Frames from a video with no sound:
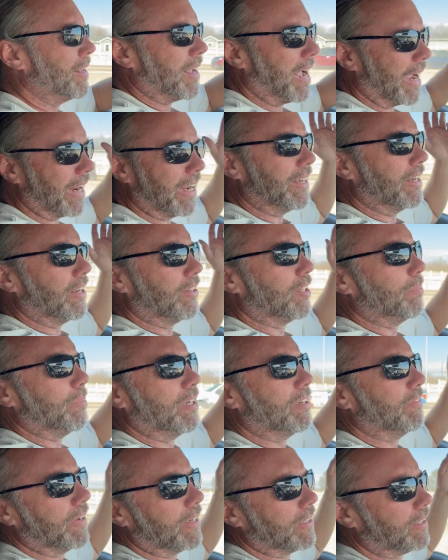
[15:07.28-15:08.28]
I got nothing to be
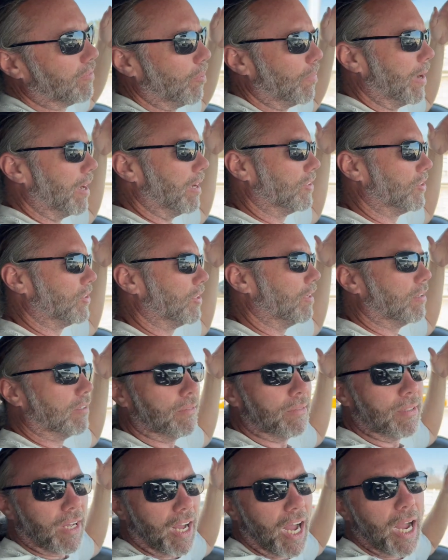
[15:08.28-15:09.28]
defensive about, so
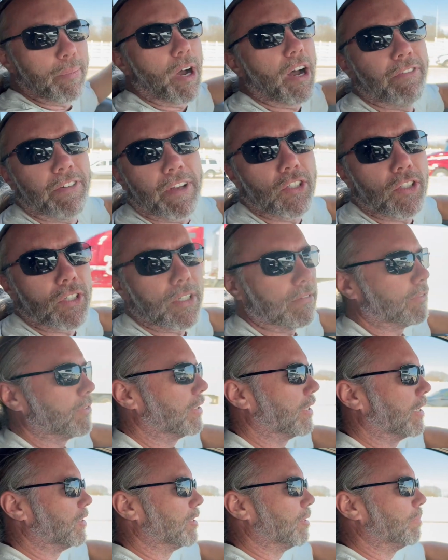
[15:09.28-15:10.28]
I'm offensive
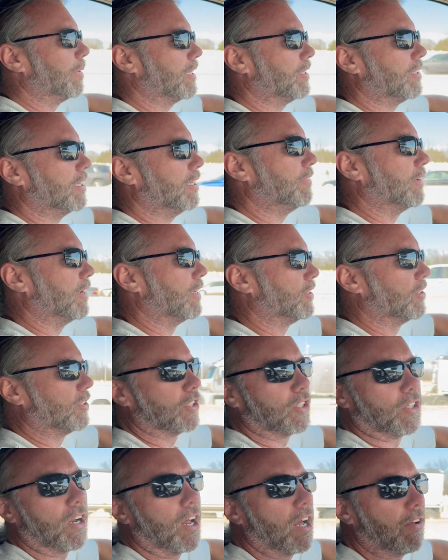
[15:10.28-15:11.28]
because the best defense is a
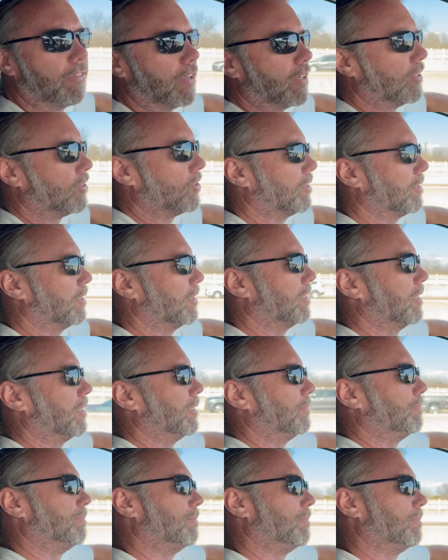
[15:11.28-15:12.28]
good offense.
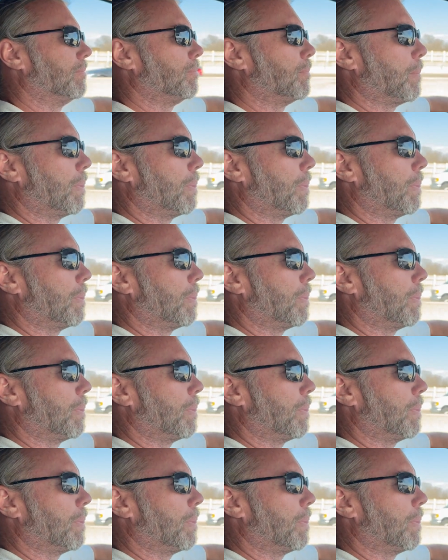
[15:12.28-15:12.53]
True.